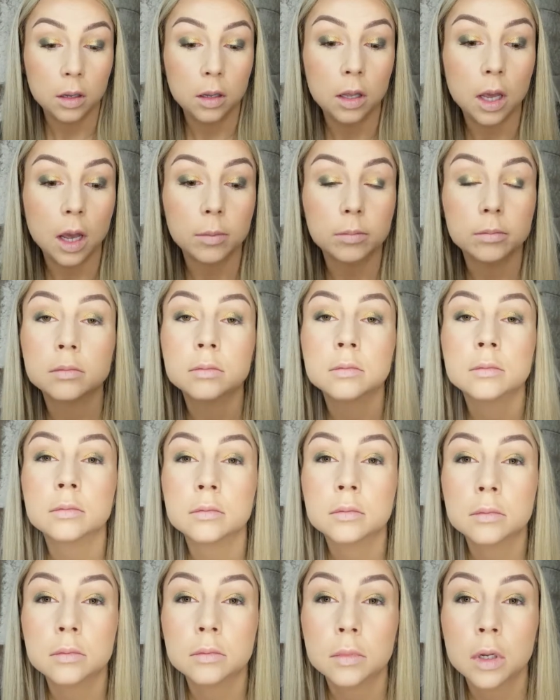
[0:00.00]
Yep,
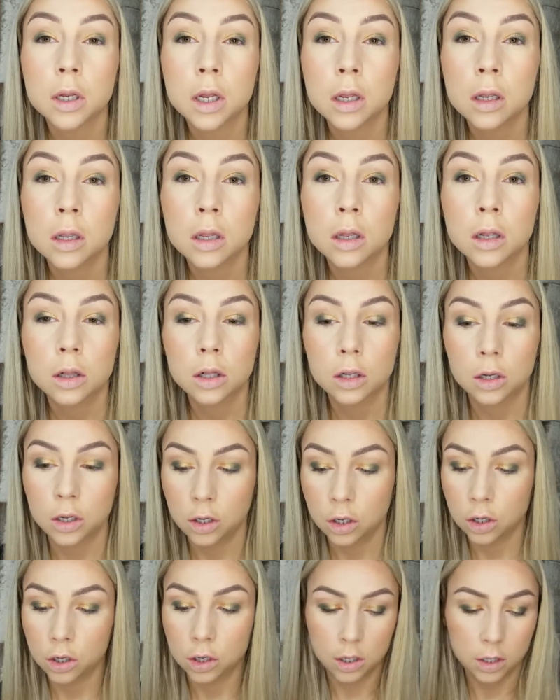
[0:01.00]

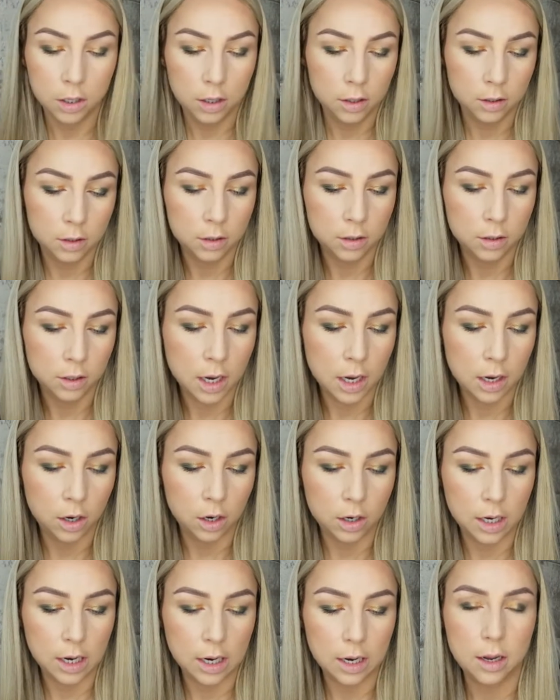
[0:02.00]
looking good. Kind of
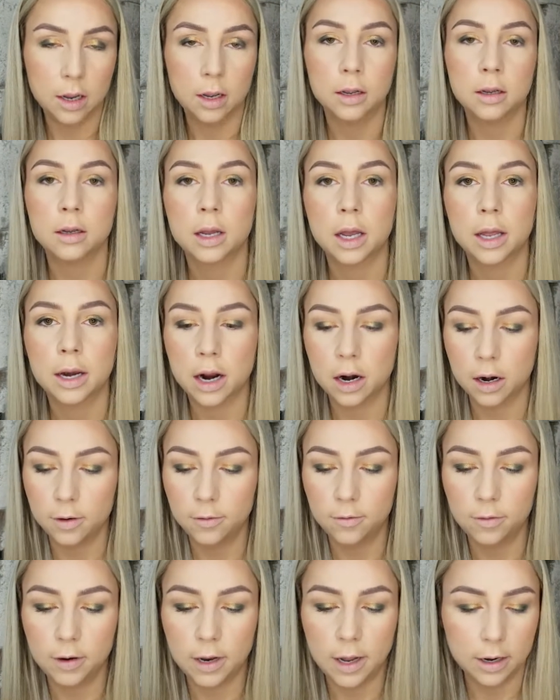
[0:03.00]
look like an
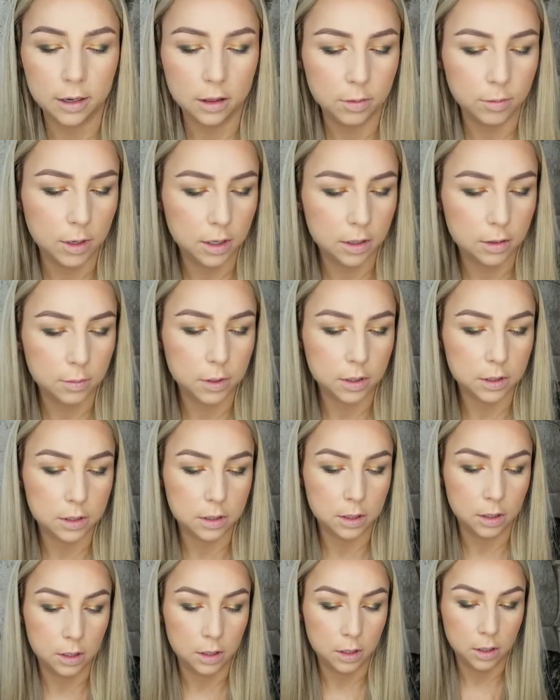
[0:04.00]
Ireland flag at the minute,
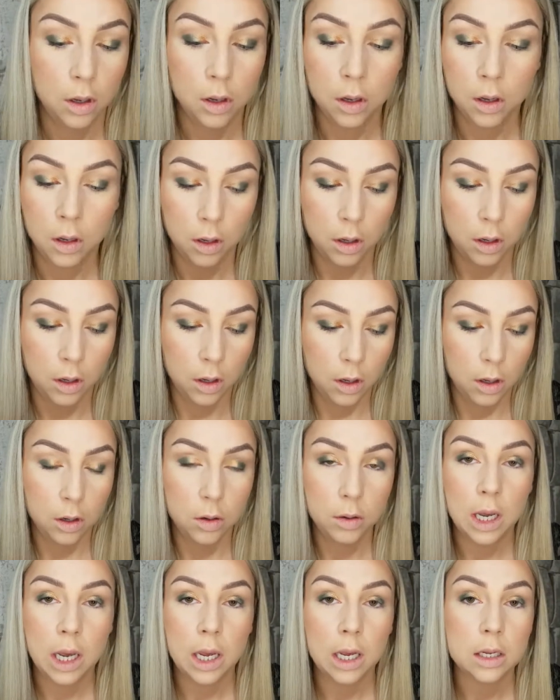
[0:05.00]
but
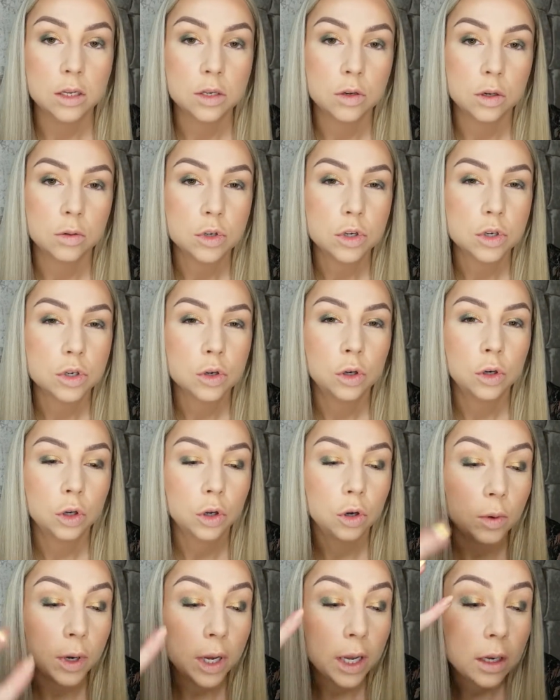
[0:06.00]
okay, so I'm just going to
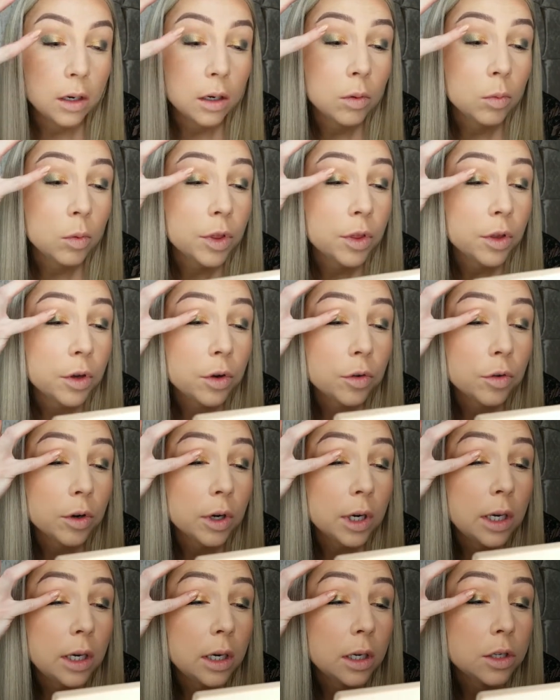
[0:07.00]
go in with the
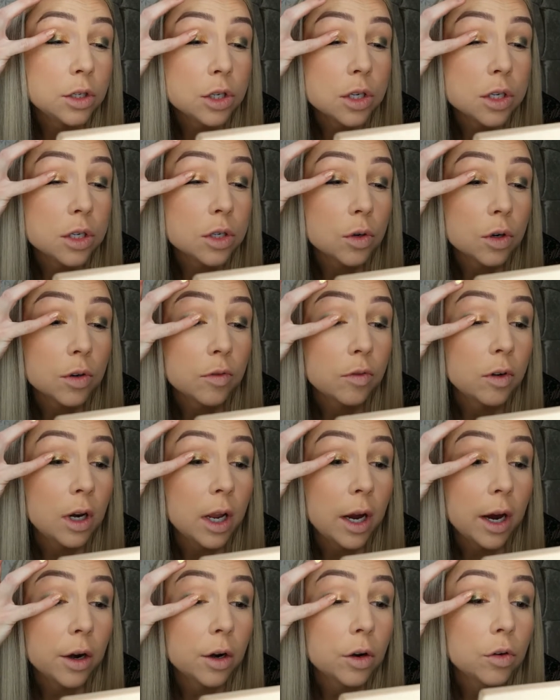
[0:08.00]
green and just sort of
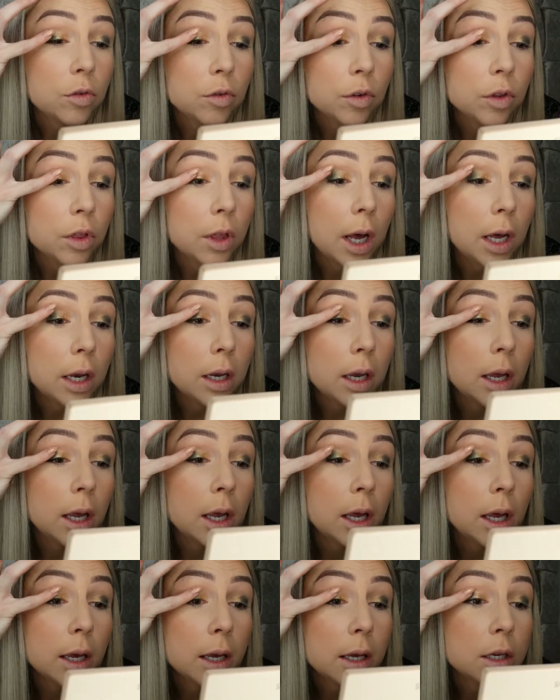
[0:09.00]
layer it over that
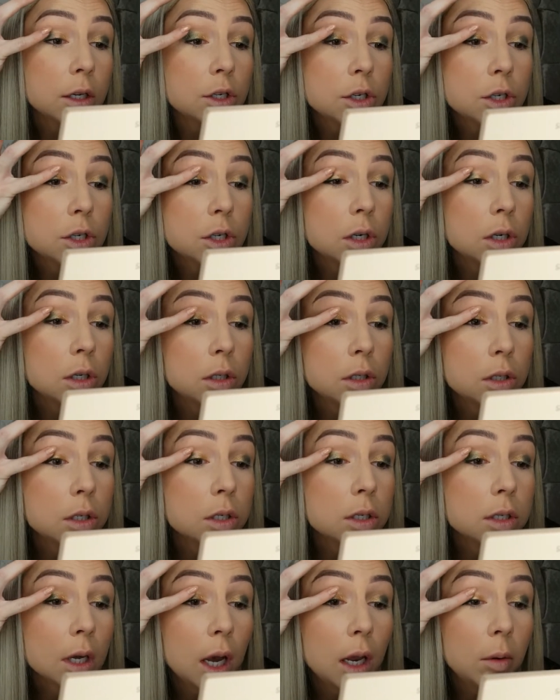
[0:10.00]
edge,
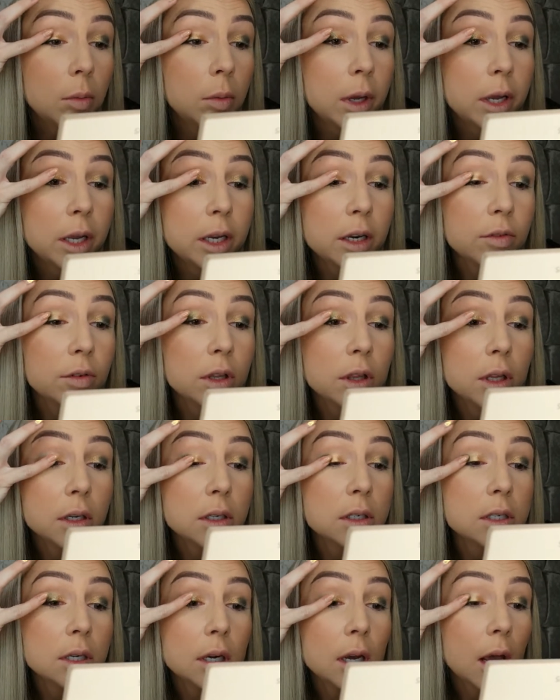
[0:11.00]
just to kind of blend everything
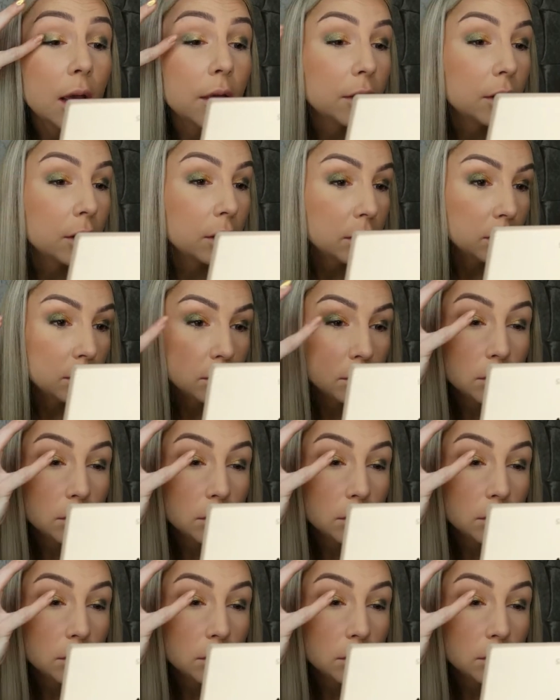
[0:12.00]
together.